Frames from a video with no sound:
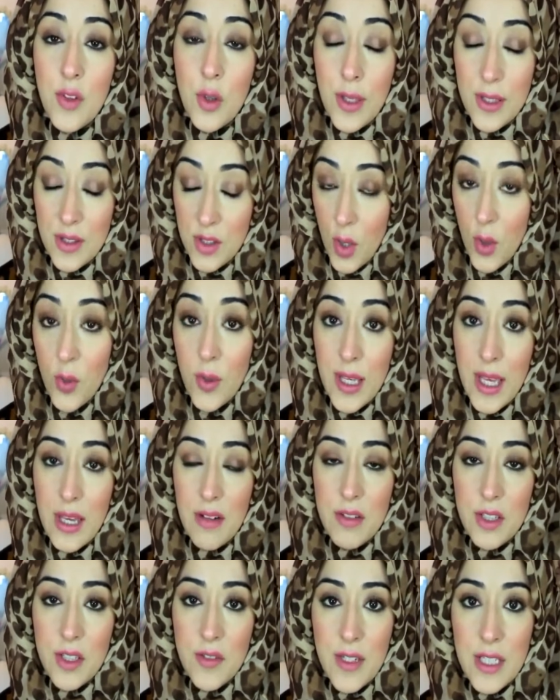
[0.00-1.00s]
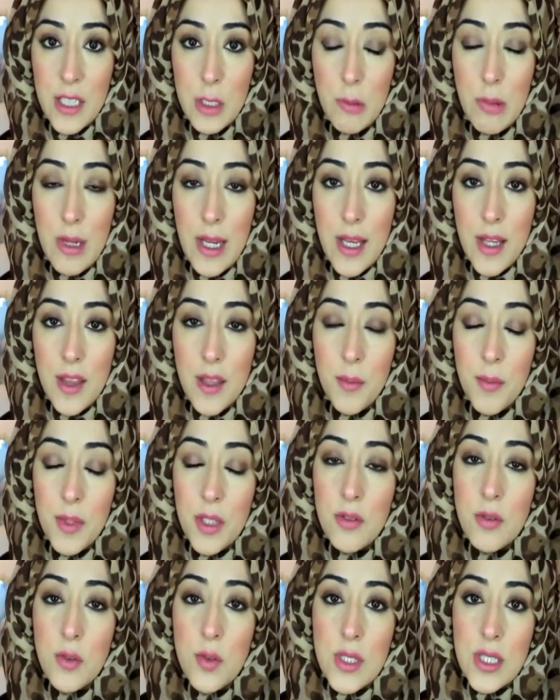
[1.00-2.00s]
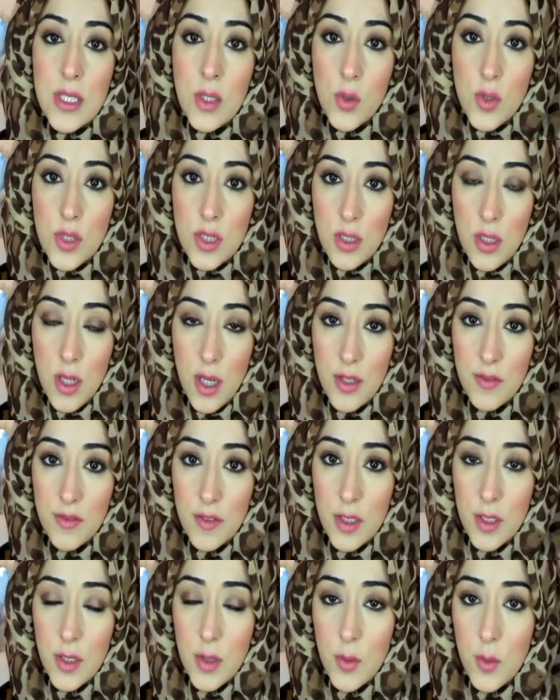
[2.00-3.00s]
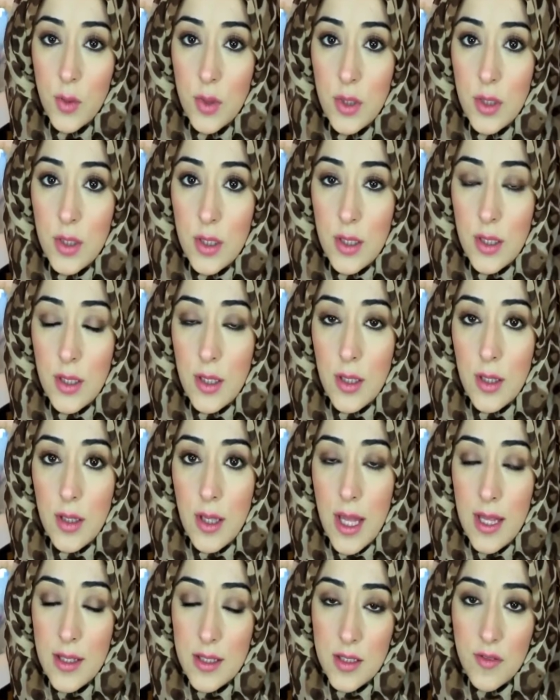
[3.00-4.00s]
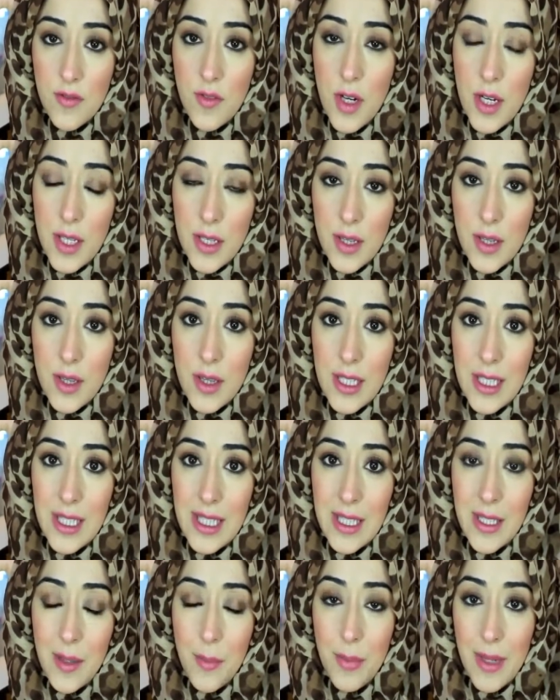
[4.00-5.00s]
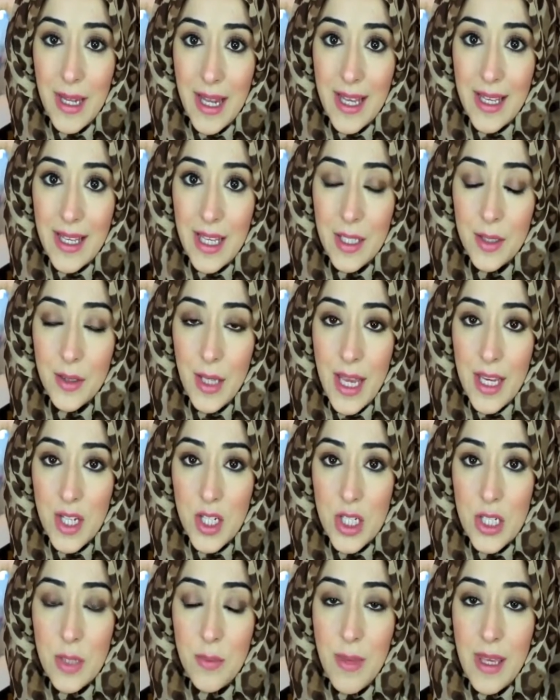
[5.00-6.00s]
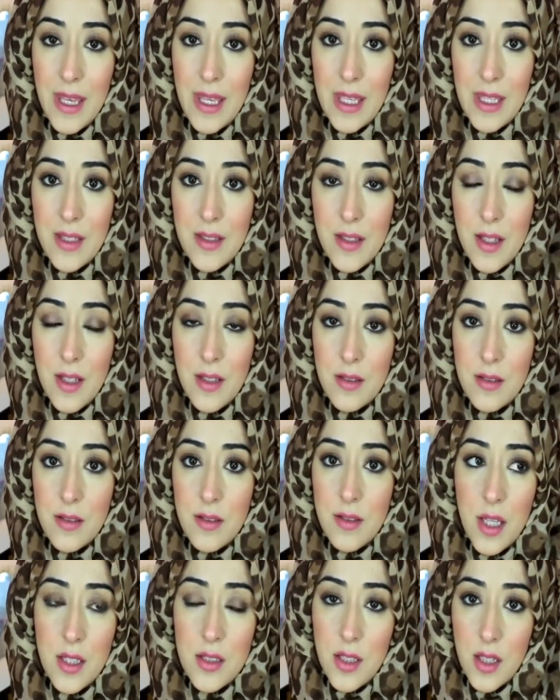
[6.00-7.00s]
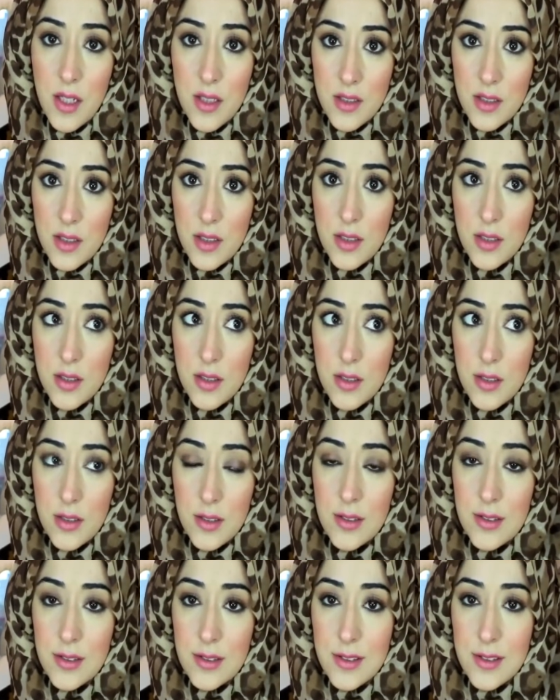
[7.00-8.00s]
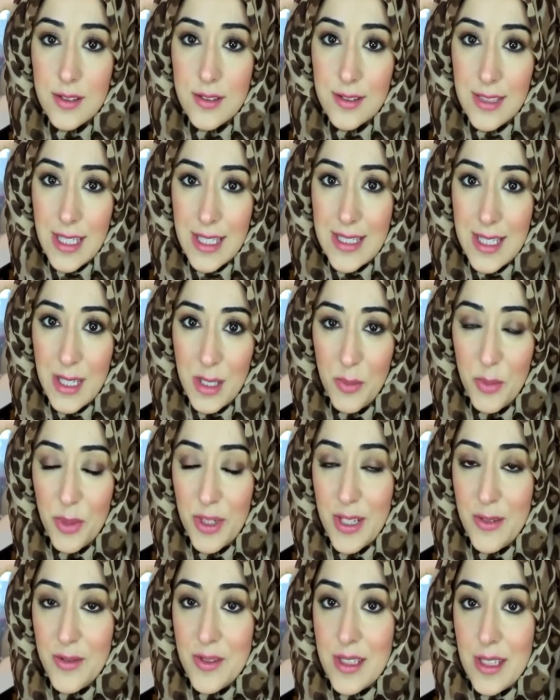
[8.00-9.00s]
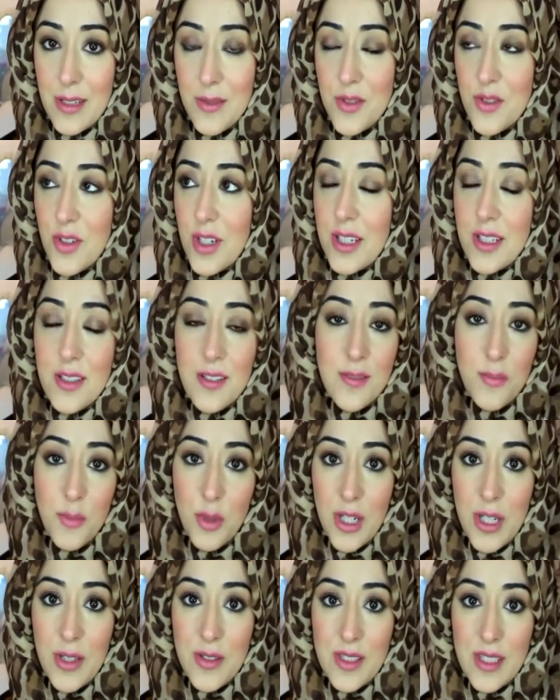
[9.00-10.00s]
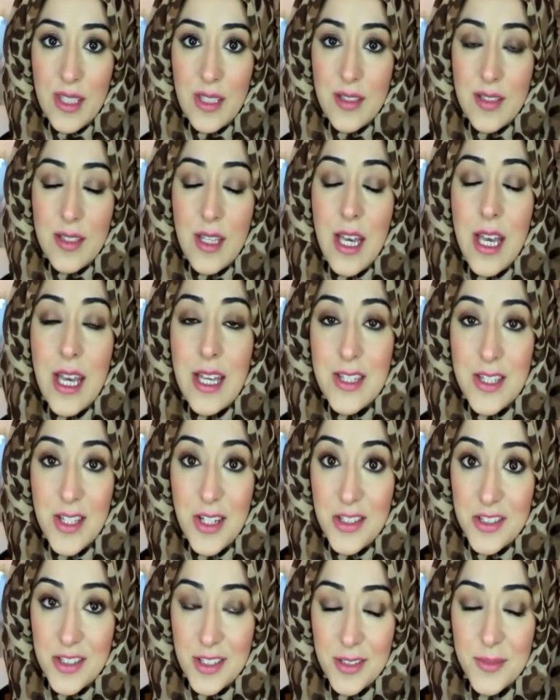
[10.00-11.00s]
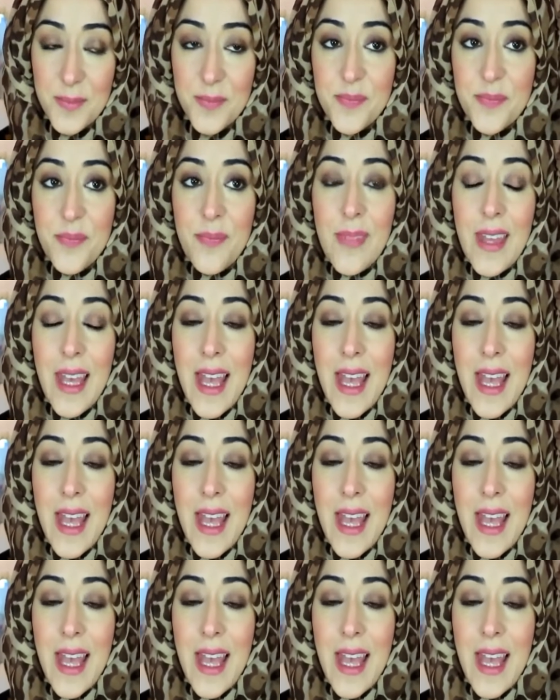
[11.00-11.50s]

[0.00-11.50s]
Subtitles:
if you don't get rid of any plaque, the minerals in your saliva will calcify the plaque and actually make it turn to tartar. That's how you pronounce it. I was trying to pronounce it. It's tartar.